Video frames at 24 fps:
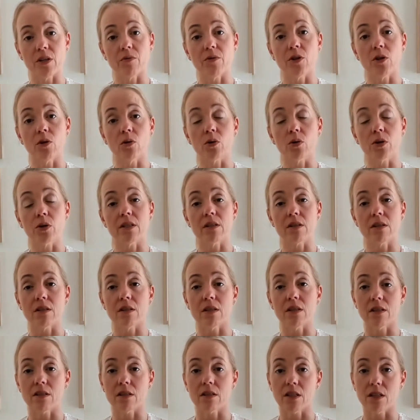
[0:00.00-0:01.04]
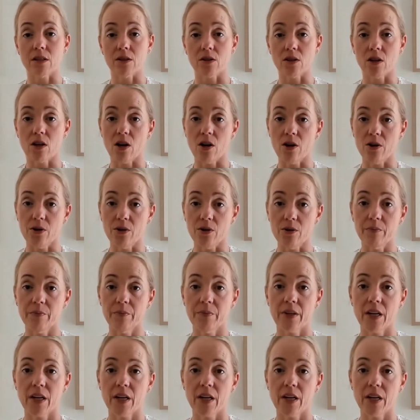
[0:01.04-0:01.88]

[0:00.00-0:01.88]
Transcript: if you look at statistics alone.